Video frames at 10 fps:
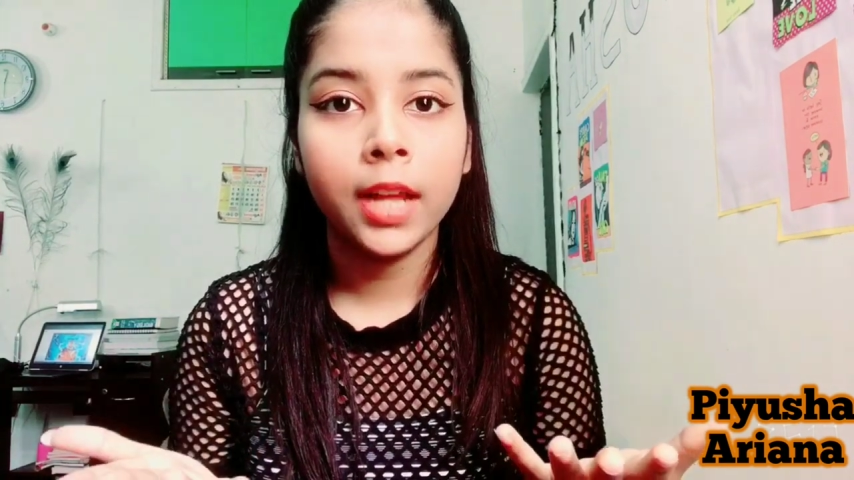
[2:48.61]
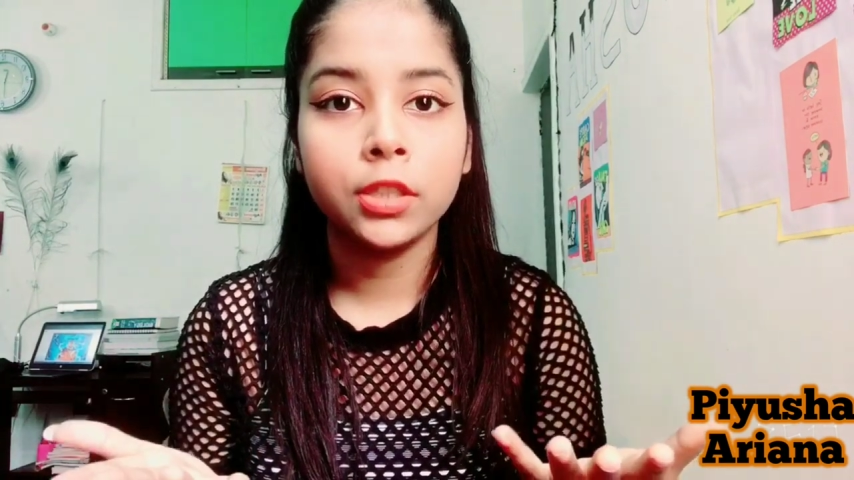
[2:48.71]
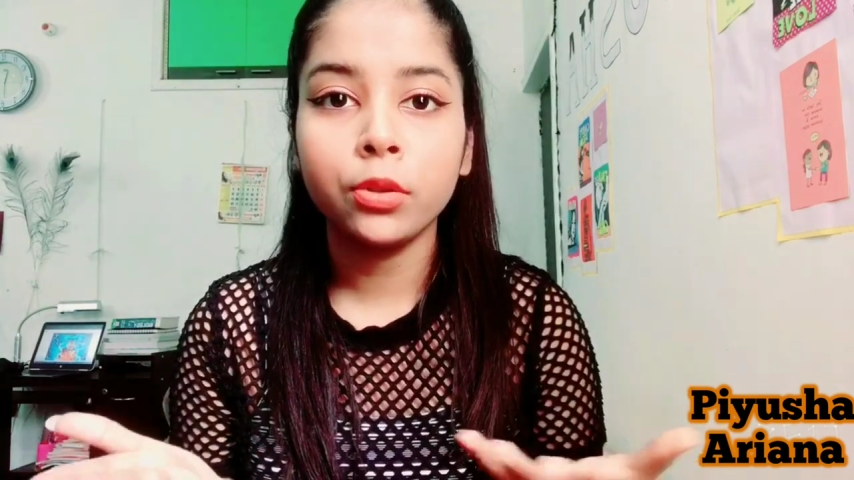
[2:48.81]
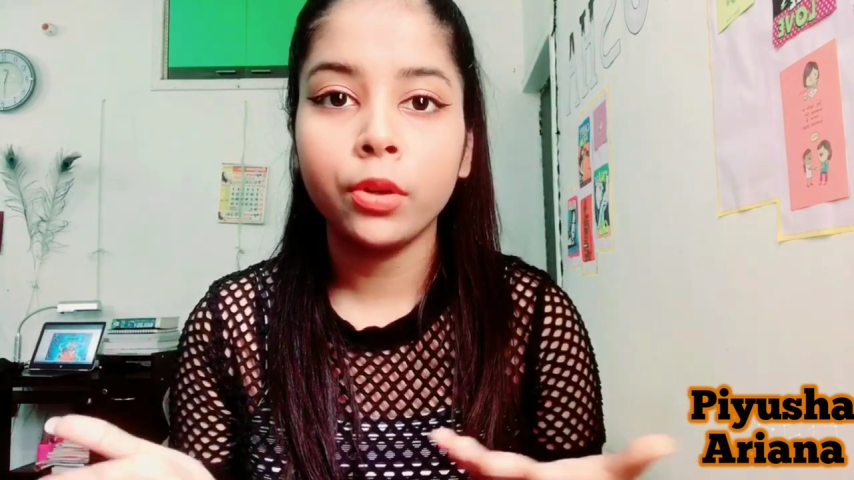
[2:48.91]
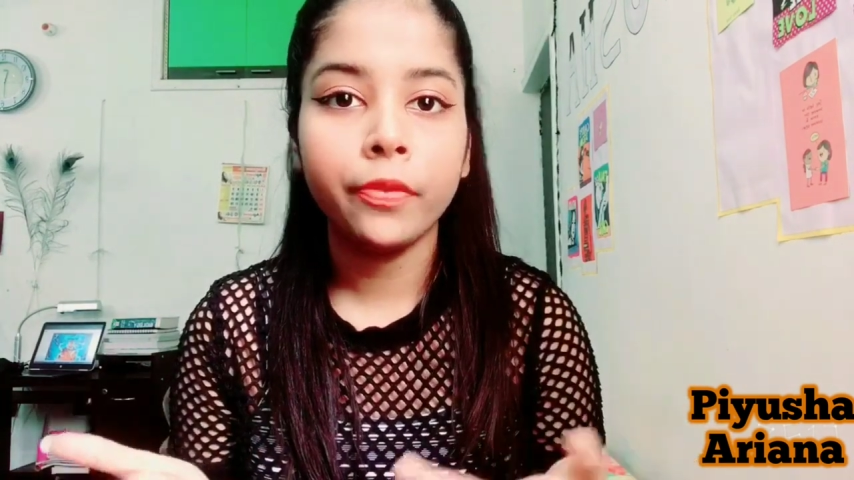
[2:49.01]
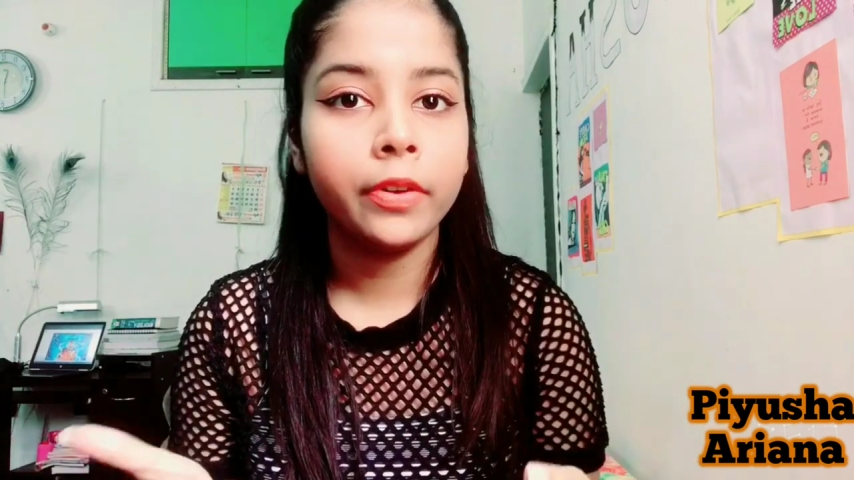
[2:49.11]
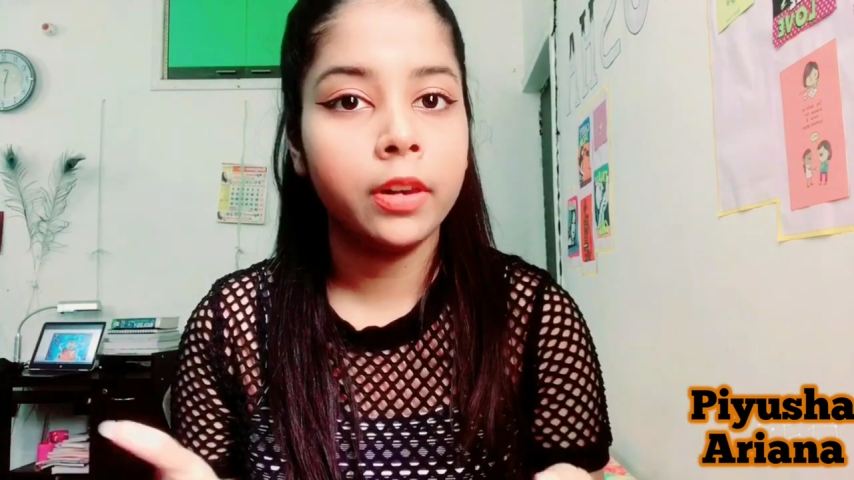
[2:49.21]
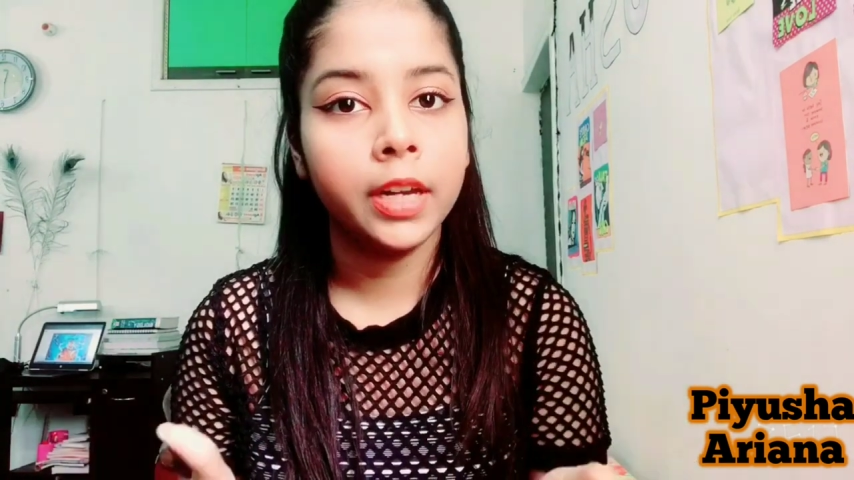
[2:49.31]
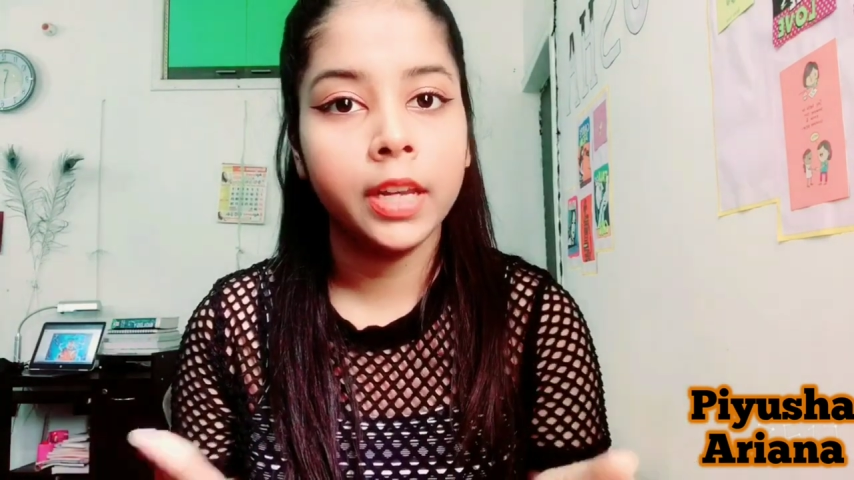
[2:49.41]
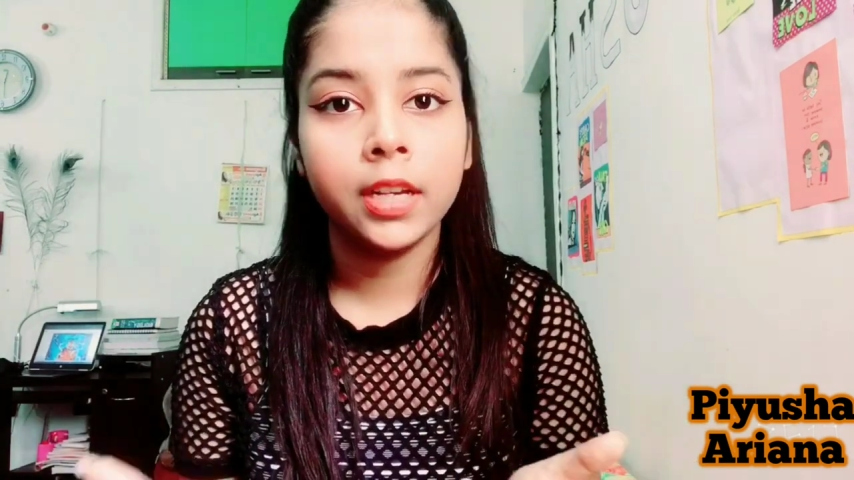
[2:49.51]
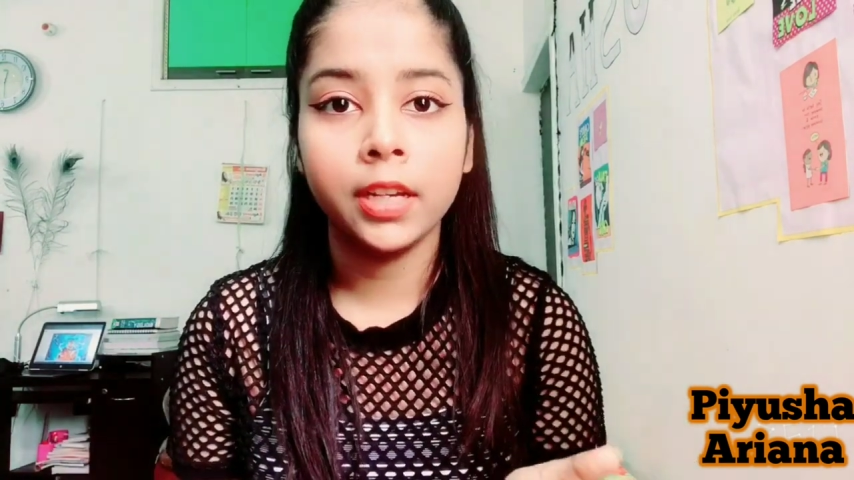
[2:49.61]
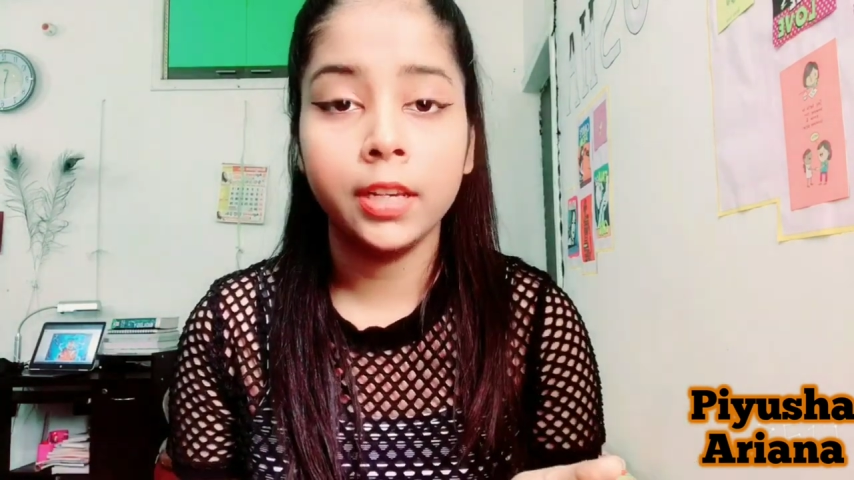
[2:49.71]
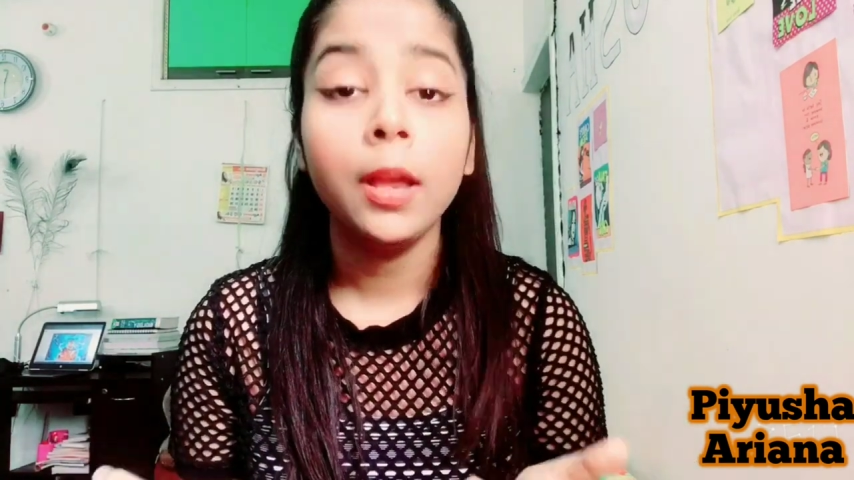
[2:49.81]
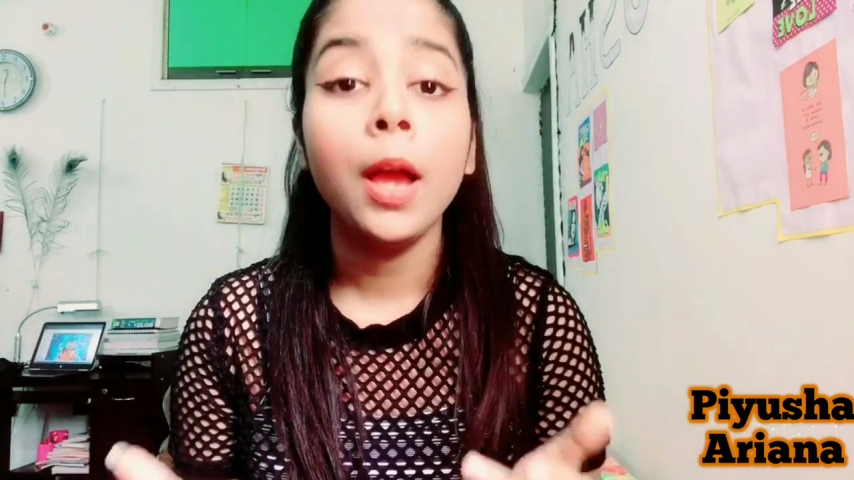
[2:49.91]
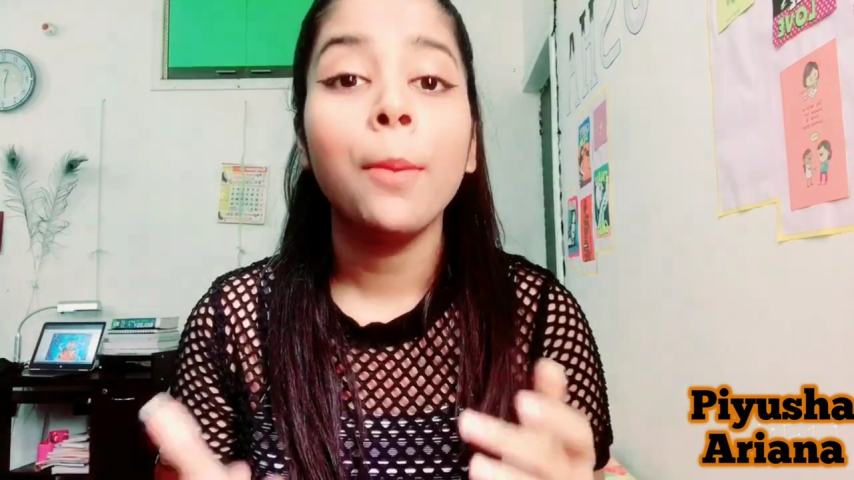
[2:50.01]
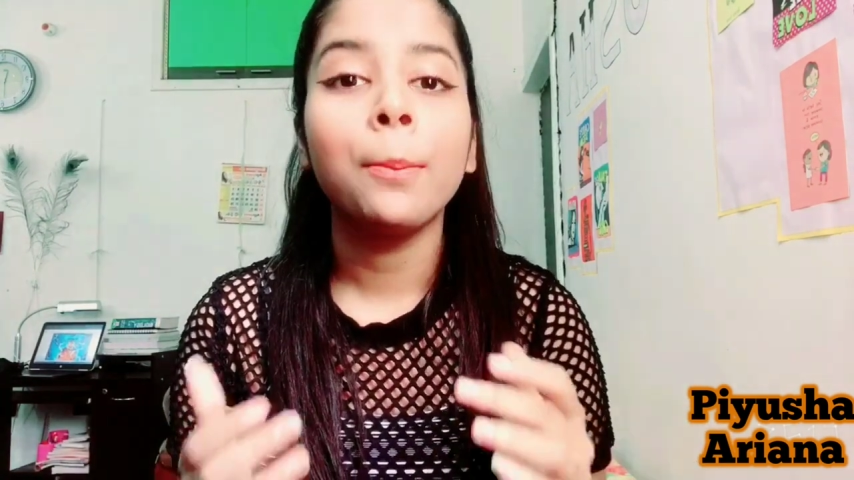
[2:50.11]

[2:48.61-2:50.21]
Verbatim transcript: and sort of a learning curve